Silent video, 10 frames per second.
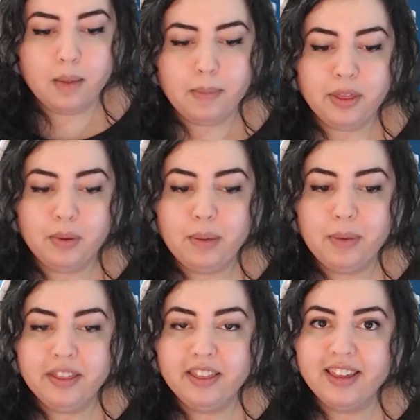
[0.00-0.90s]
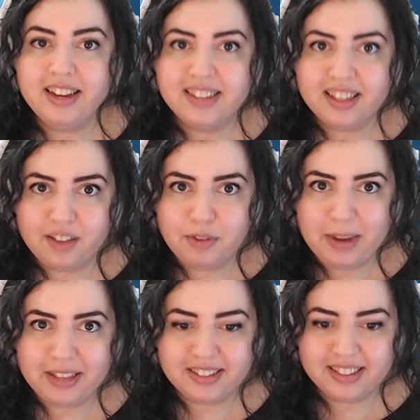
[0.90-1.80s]
By the way, one of the things I love
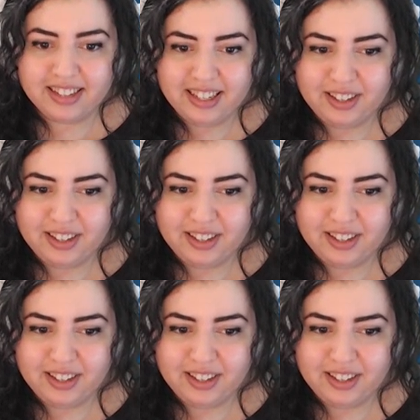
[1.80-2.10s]
about this link,